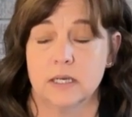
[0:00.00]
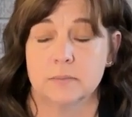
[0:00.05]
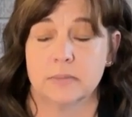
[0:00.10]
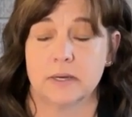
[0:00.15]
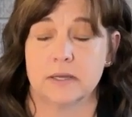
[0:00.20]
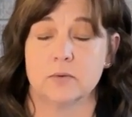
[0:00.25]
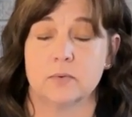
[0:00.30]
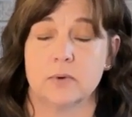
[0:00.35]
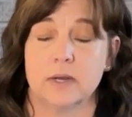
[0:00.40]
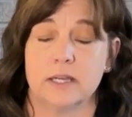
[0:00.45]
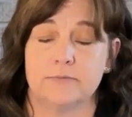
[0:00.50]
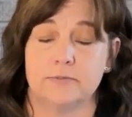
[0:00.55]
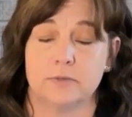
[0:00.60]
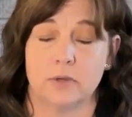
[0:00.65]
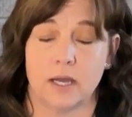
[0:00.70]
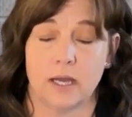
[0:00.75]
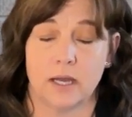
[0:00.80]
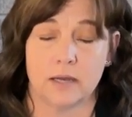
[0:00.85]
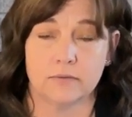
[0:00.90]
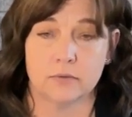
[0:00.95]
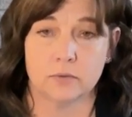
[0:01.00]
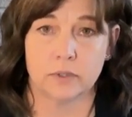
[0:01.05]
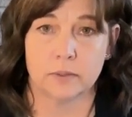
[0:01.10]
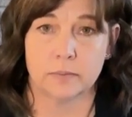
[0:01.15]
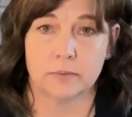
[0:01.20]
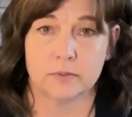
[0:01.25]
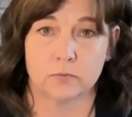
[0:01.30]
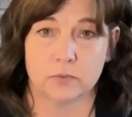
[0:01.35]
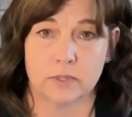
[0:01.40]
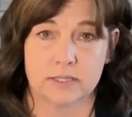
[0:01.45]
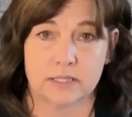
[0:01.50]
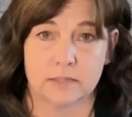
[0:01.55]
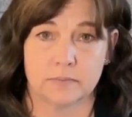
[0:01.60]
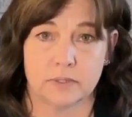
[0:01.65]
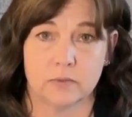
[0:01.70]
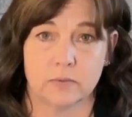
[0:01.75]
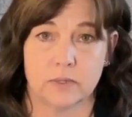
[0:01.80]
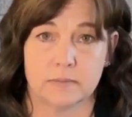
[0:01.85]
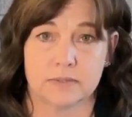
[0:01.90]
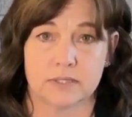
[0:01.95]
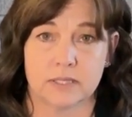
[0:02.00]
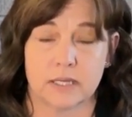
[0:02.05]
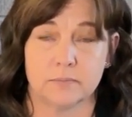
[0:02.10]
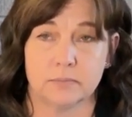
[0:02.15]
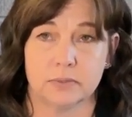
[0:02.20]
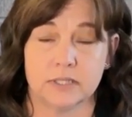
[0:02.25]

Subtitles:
By the way, if you have a recipe website,